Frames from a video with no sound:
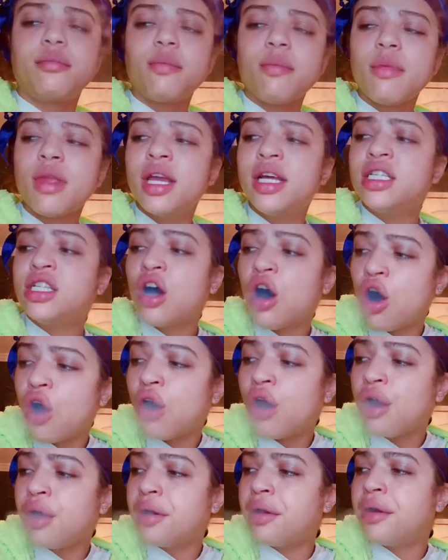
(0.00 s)
It's
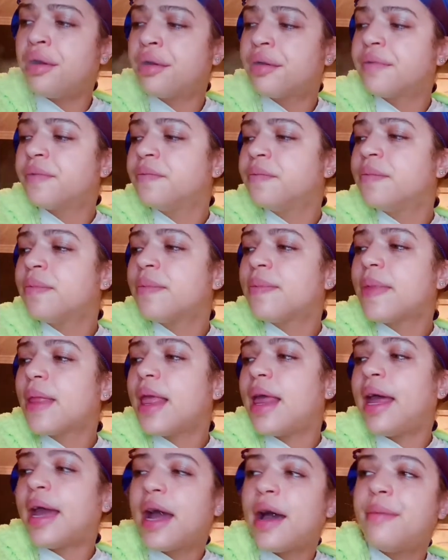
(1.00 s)
hard.
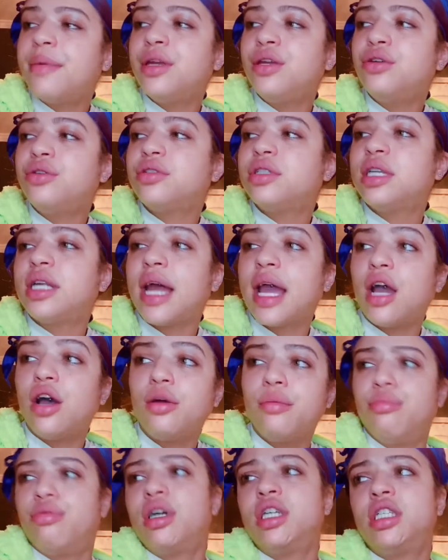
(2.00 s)
Like, I be using, like,
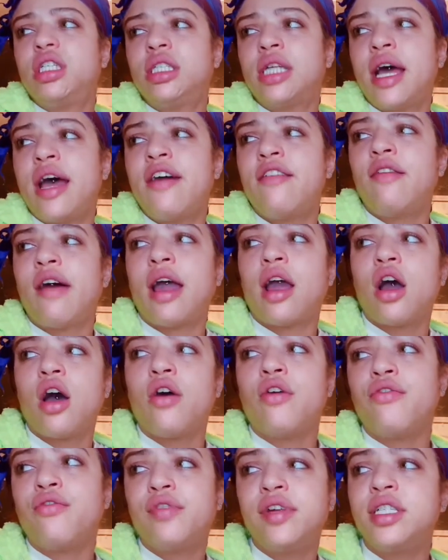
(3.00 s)
good brushes. I have, like,
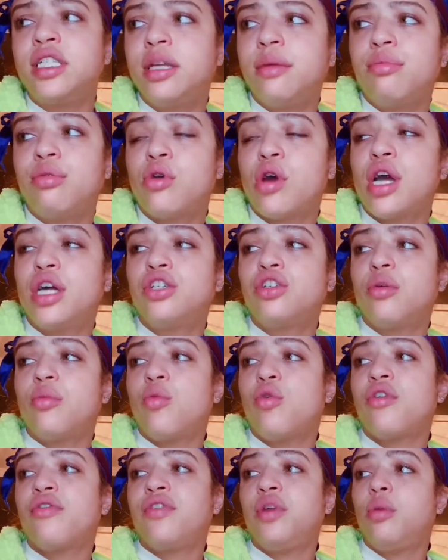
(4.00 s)
a Fenty brush, a
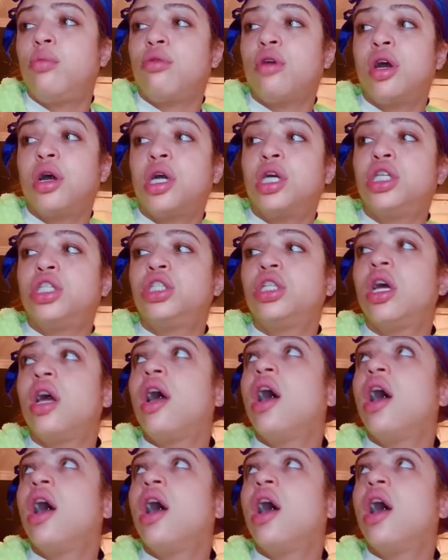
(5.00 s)
Morphe brush.